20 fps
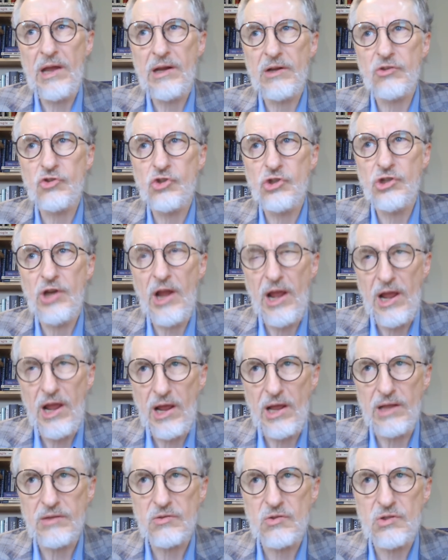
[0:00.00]
a
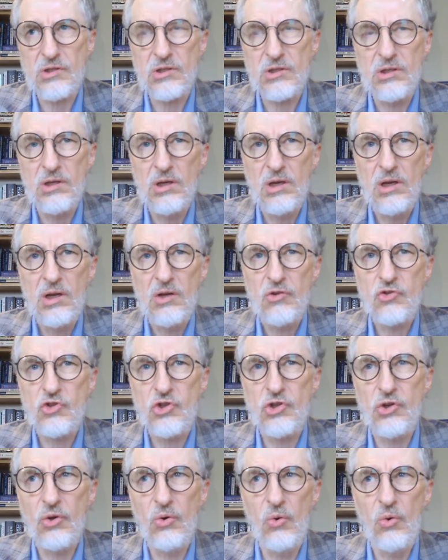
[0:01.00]
chance
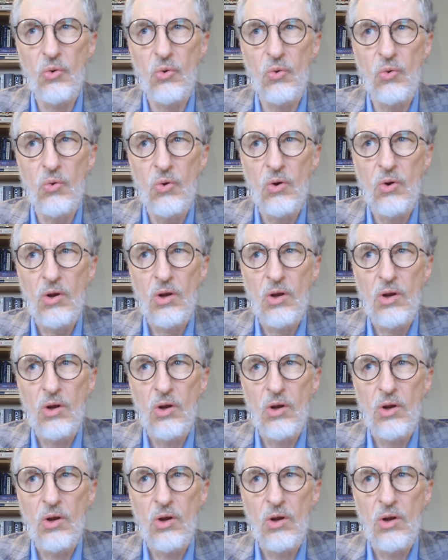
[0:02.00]
to